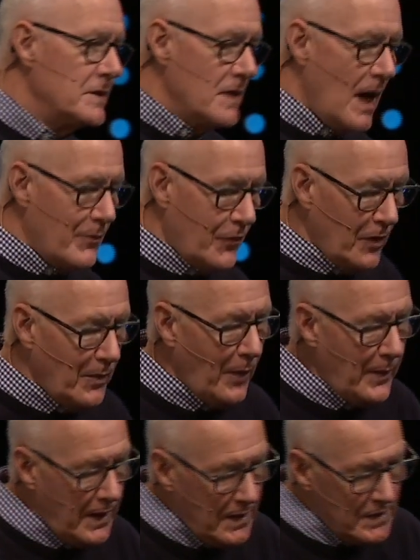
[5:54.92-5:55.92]
me stop for a
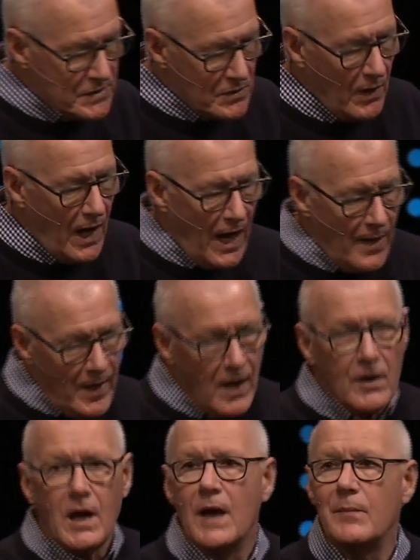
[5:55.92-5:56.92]
moment and describe
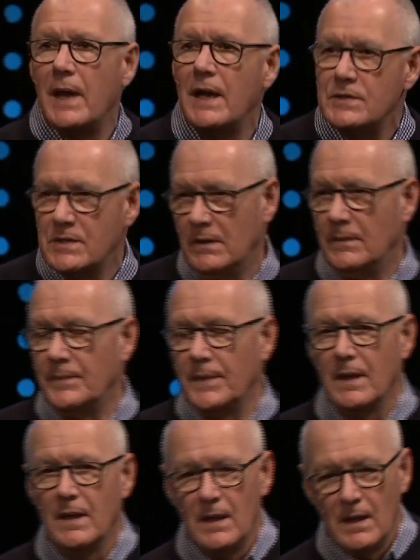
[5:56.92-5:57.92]
how God made you.
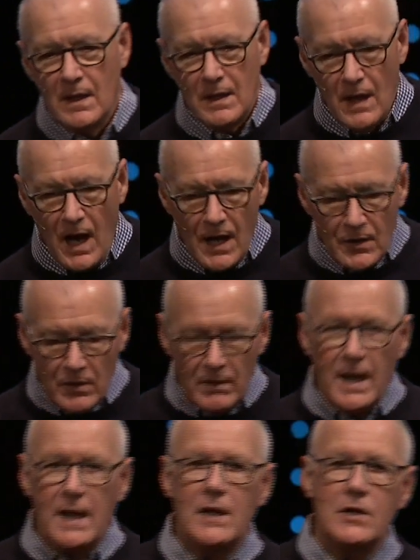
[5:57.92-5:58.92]
God
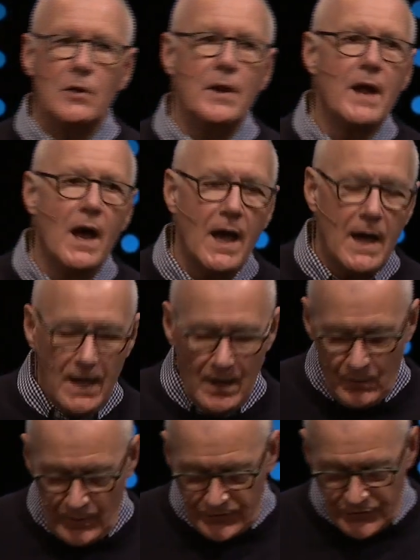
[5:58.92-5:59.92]
created you and
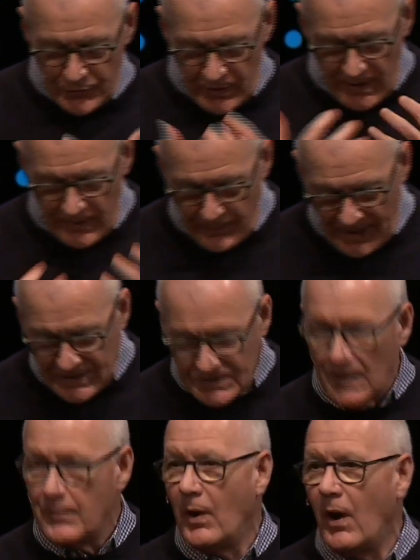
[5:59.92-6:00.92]
I with three
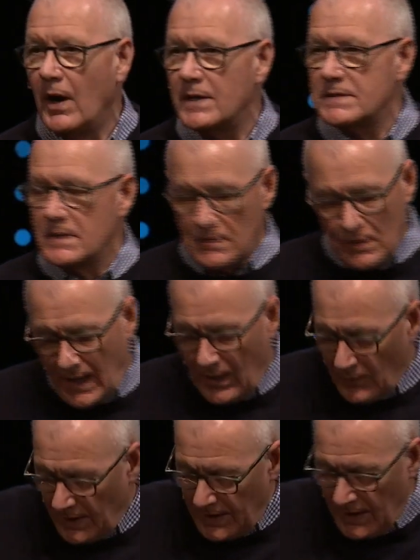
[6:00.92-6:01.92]
basic parts. You
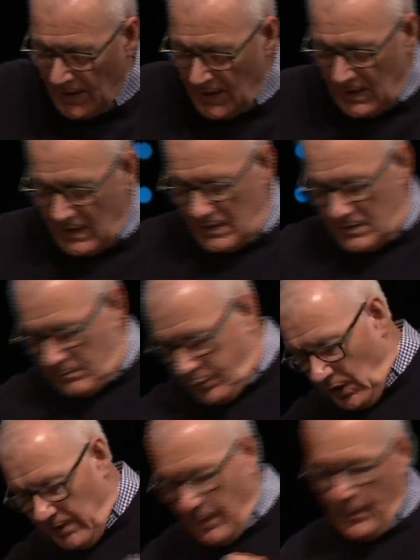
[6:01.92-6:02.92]
can't really
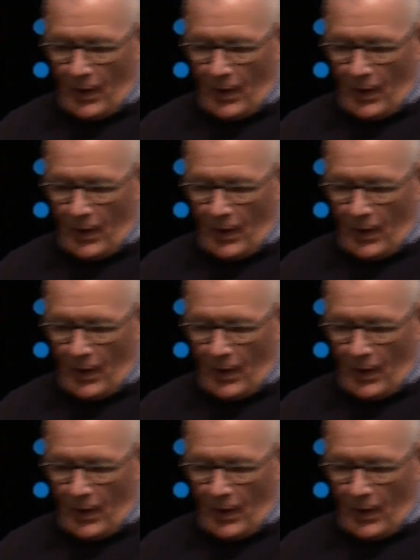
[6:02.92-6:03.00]
pull them